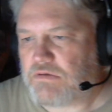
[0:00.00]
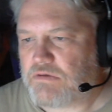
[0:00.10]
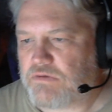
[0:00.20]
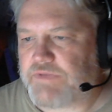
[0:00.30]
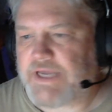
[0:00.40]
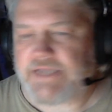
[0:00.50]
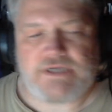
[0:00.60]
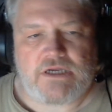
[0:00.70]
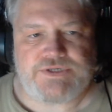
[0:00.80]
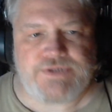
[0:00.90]
that
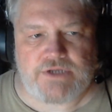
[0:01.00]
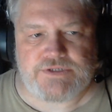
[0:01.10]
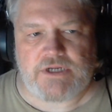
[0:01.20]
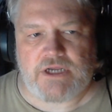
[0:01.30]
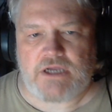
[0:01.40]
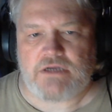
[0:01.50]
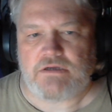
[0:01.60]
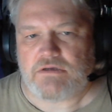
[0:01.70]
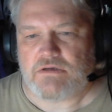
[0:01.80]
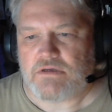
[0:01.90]
day is not today.
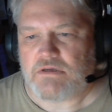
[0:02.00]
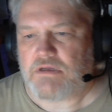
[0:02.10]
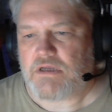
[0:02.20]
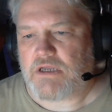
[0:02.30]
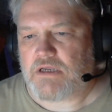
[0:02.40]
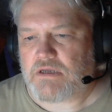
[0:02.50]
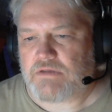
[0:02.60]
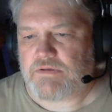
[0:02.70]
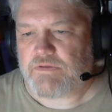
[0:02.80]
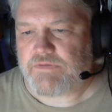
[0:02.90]

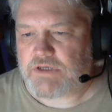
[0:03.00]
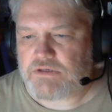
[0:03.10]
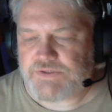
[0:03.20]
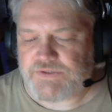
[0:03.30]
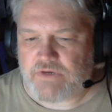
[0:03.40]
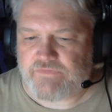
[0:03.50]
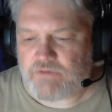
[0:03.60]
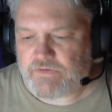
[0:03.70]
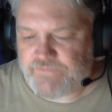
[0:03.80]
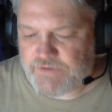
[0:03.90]
And thanks to
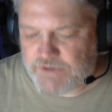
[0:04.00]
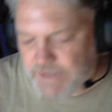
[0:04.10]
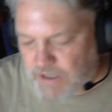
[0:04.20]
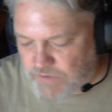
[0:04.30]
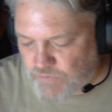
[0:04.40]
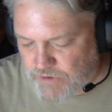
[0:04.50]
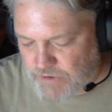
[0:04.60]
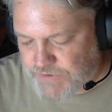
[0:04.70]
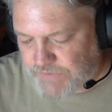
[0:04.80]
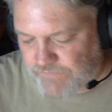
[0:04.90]
everyone for your kind
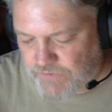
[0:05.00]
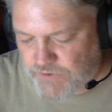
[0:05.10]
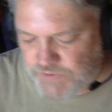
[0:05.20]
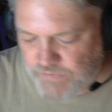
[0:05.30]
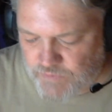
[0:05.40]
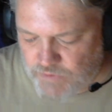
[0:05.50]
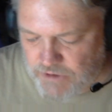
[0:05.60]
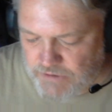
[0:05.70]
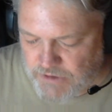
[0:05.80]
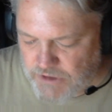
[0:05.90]
words and for your
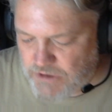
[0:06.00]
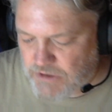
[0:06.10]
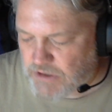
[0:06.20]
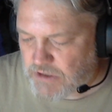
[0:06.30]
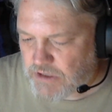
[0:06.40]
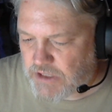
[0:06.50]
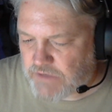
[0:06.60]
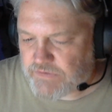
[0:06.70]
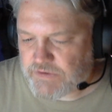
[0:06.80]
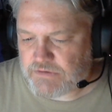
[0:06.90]
support.
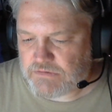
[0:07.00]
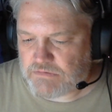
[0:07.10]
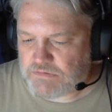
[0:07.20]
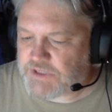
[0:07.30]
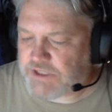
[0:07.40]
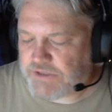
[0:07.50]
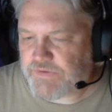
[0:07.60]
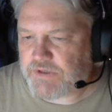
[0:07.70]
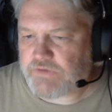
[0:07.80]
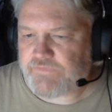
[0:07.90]
And Donna,
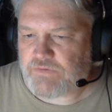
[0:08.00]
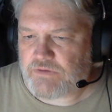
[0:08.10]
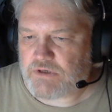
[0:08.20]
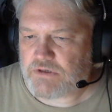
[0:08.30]
thank you for the